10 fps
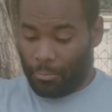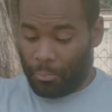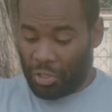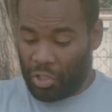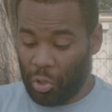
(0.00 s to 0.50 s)

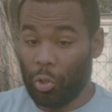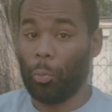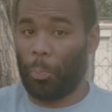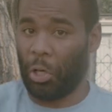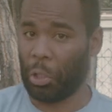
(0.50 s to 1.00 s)
But
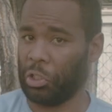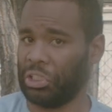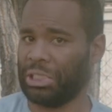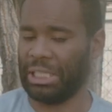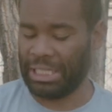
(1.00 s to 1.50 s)
you
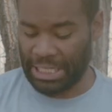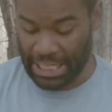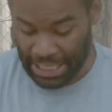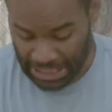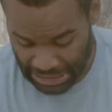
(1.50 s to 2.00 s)
personally
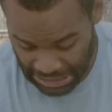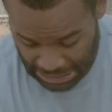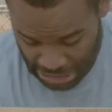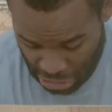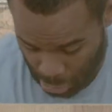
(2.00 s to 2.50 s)

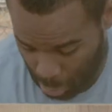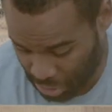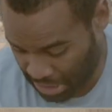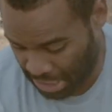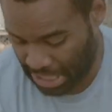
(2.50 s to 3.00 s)
need to
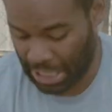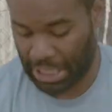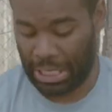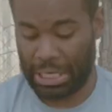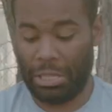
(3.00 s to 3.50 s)

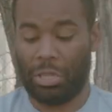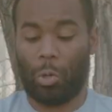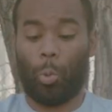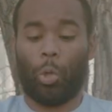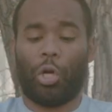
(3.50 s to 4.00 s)
get in
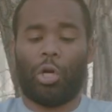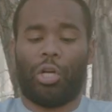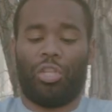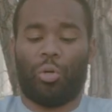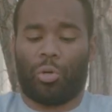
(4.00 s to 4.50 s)
the
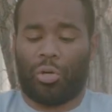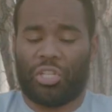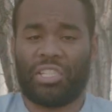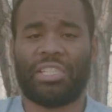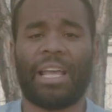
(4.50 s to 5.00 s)
Word
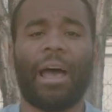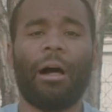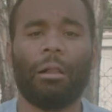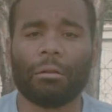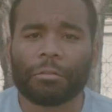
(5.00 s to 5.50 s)

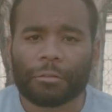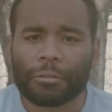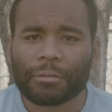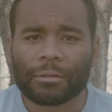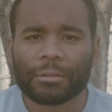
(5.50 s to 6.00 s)

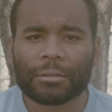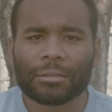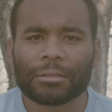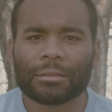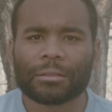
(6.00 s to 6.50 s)
yourself.
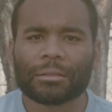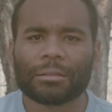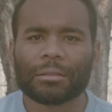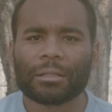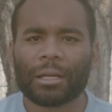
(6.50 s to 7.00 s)

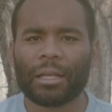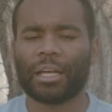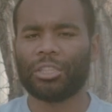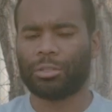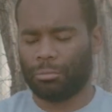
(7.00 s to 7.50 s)
And
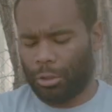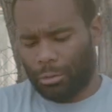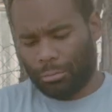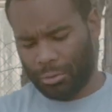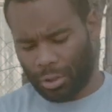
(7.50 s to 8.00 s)
not just,
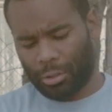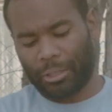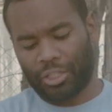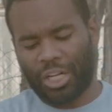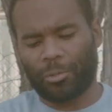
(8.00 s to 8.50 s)
oh, yeah, I
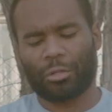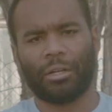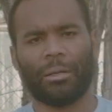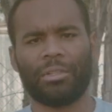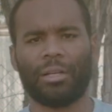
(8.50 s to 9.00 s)
read chapter,
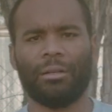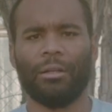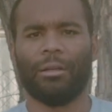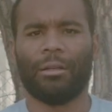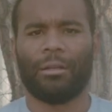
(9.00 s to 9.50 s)
I'm done.
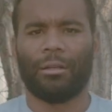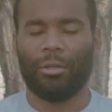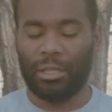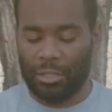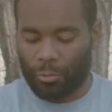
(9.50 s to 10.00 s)

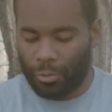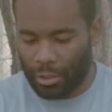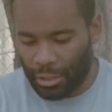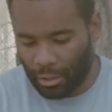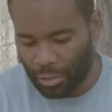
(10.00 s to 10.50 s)
You need to
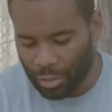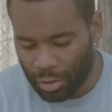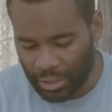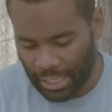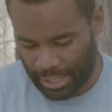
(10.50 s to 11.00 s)
really
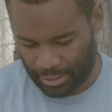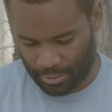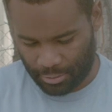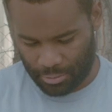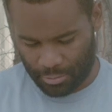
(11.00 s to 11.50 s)
look at it.